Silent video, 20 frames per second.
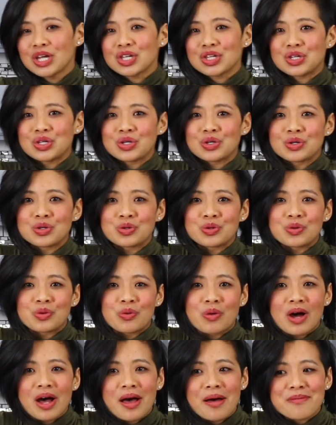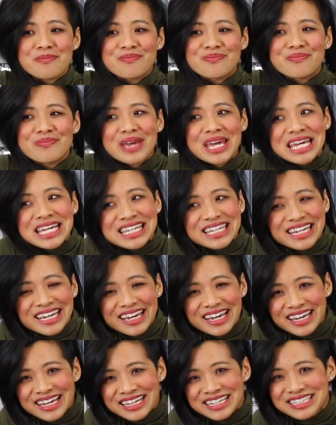you bake
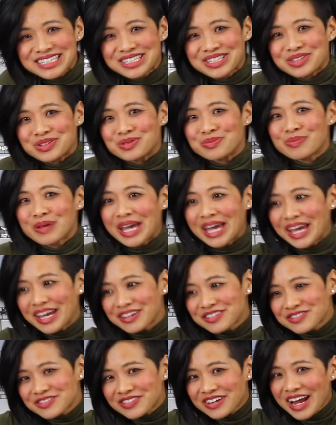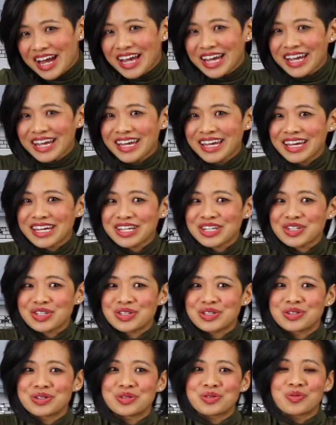it, you pan fry it,
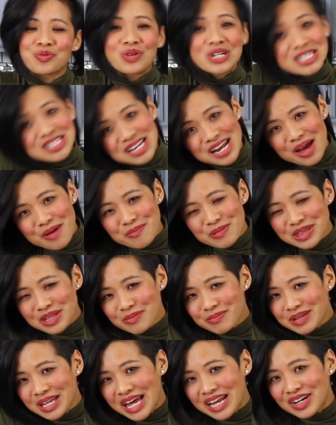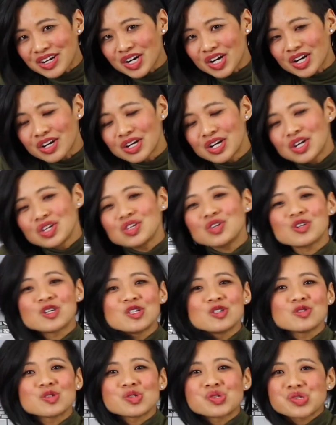you whiz it up in the blender. You could
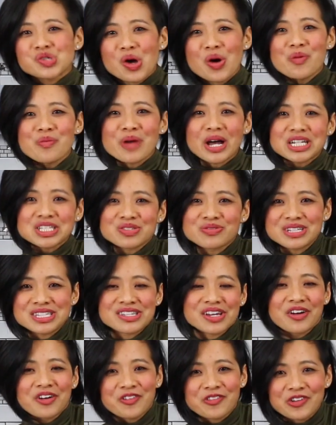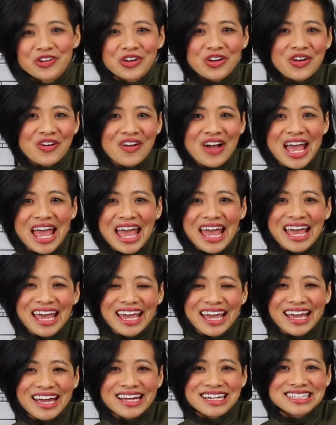do so much with tofu,
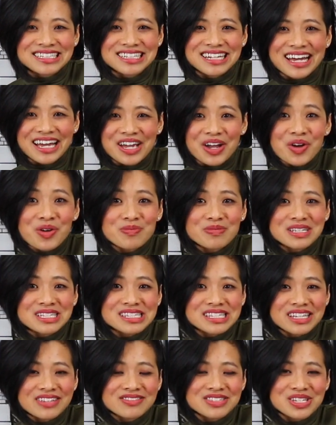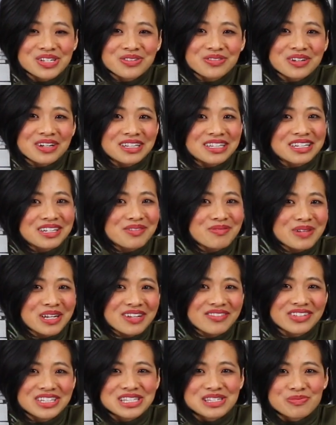and I hope this gives you a little bit
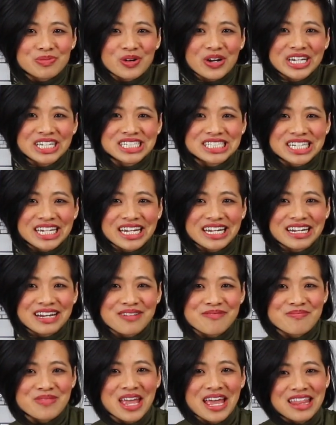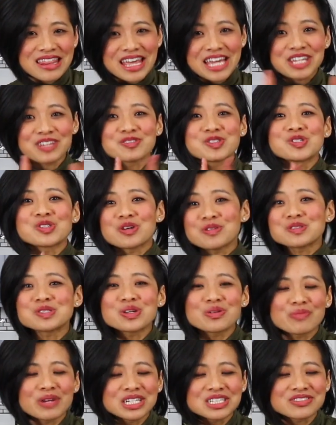of inspiration. Thank you so
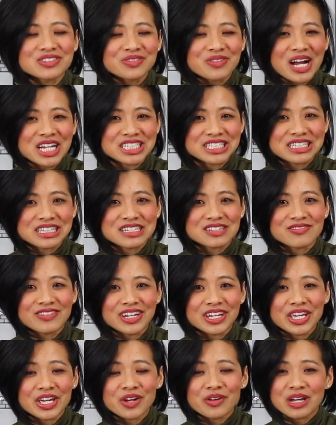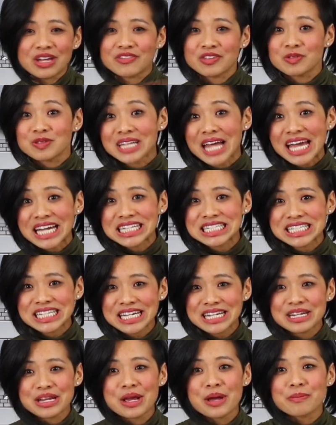much for watching this video. If you liked
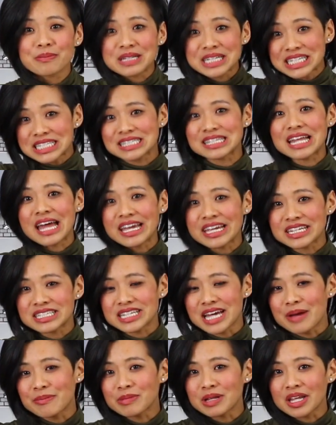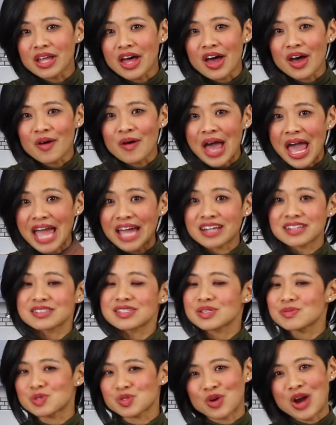it, please like it down below and
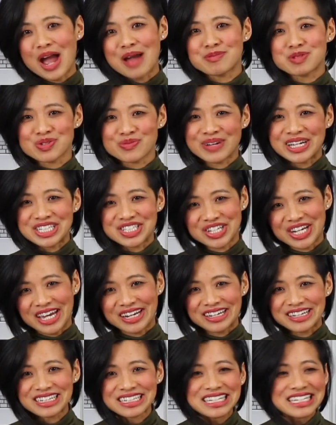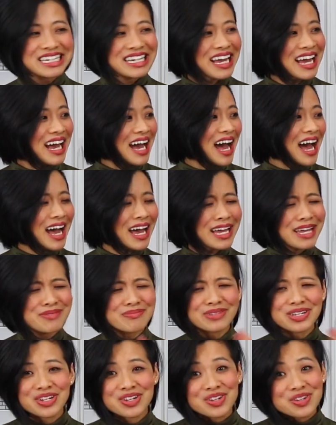subscribe to my channel. I
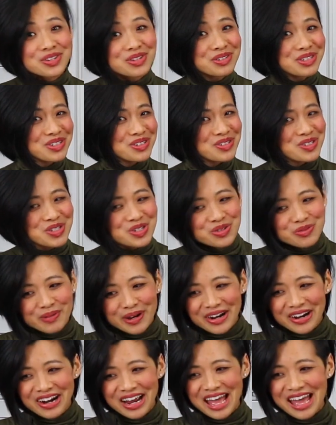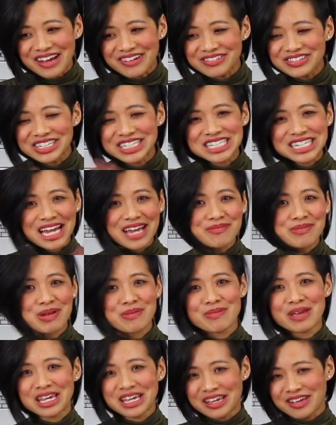am a new YouTuber. Every time
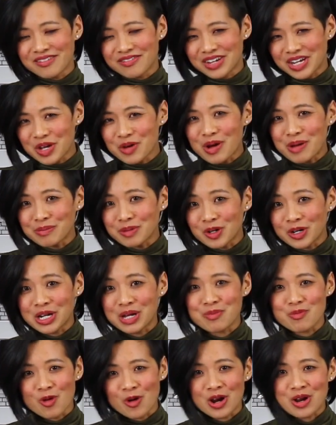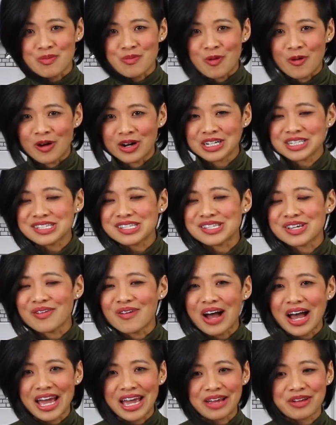I'm making a video, I'm learning more and more, so
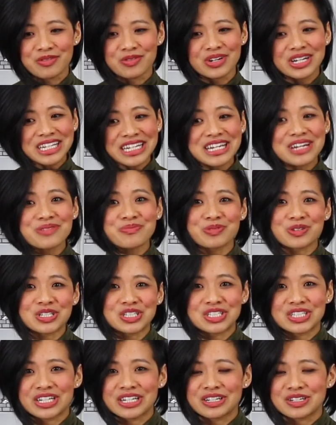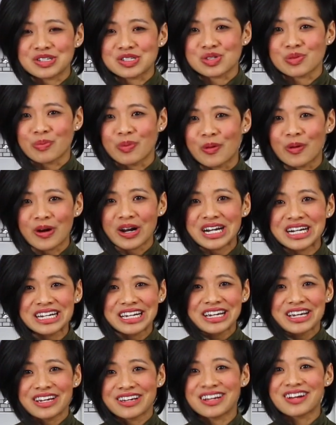I really appreciate your support,
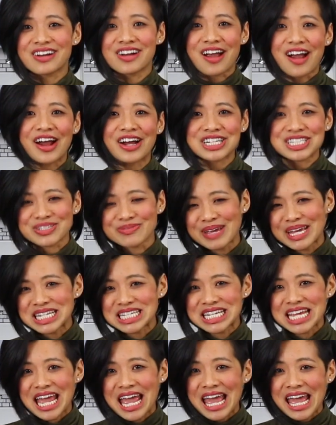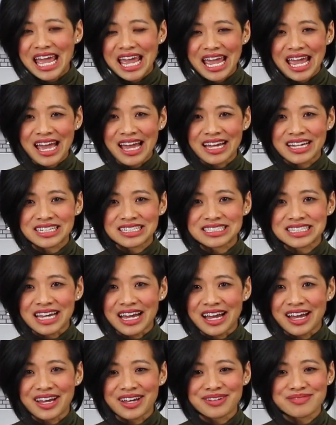your encouragement, and
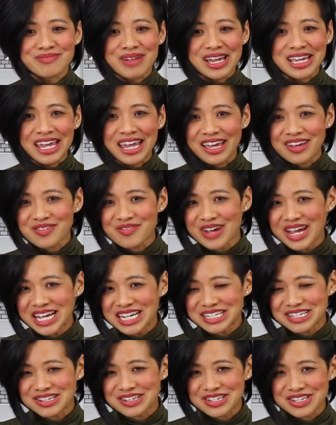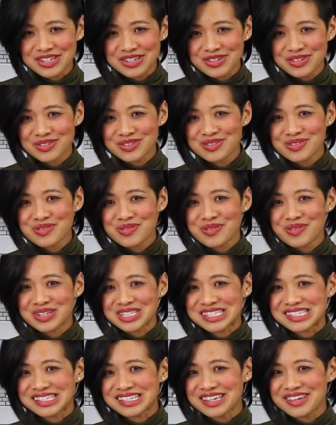I can't wait to
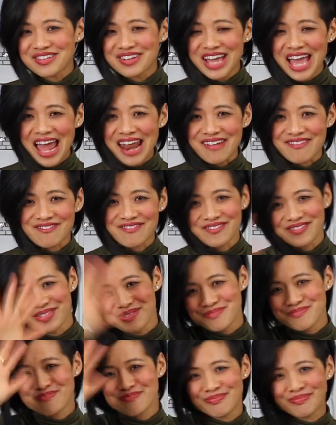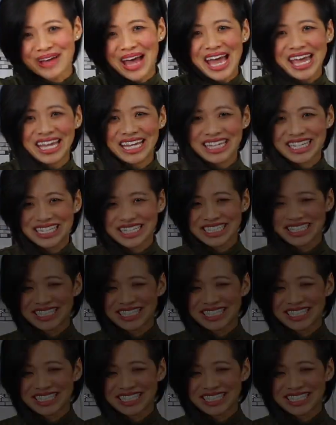see you again. Bye.